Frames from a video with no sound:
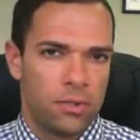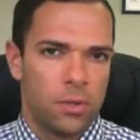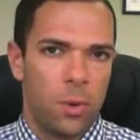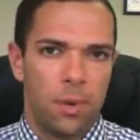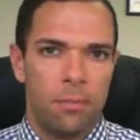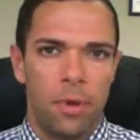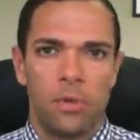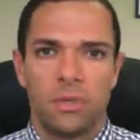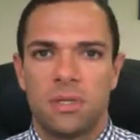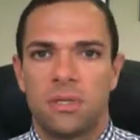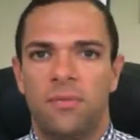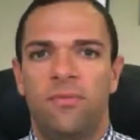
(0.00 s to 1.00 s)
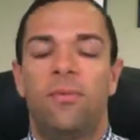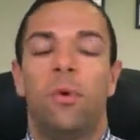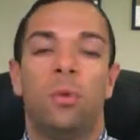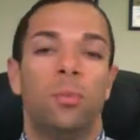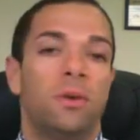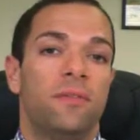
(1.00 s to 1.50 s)
or so at most to
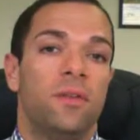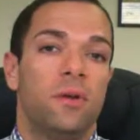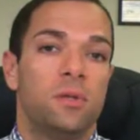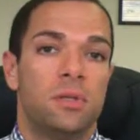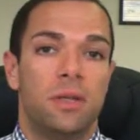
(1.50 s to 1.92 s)
form one of those.